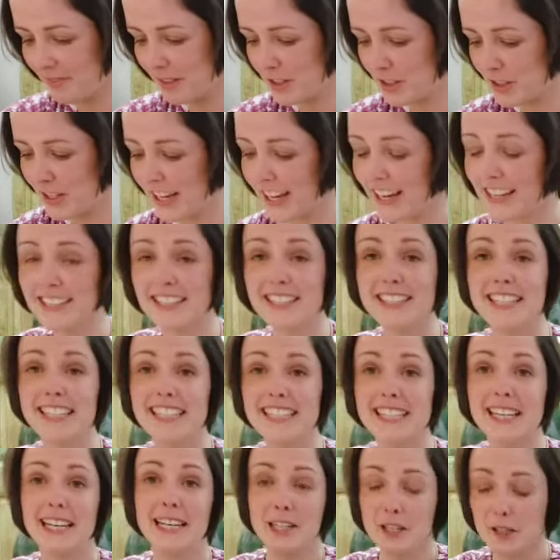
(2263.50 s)
So yeah, as I said,
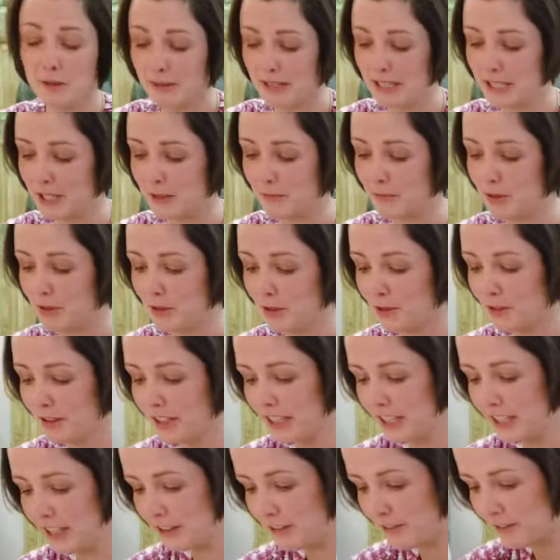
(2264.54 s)
he's a little bit small
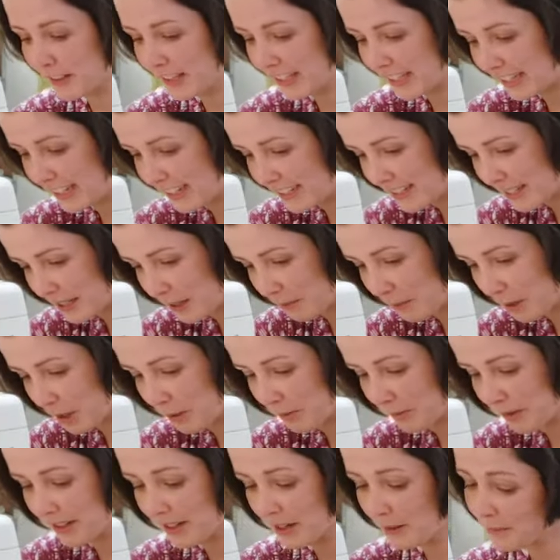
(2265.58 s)
for these at the
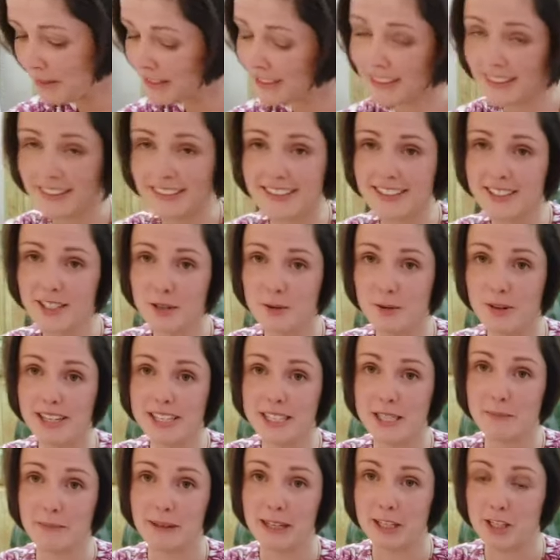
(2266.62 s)
moment. I mean, he's quite
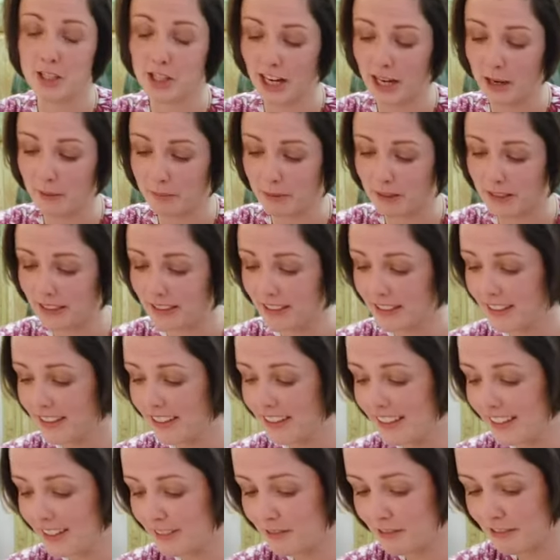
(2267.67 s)
a big chap
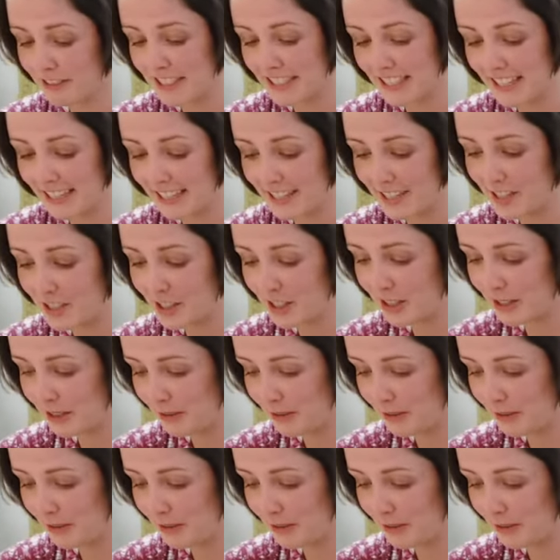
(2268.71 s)
for his age.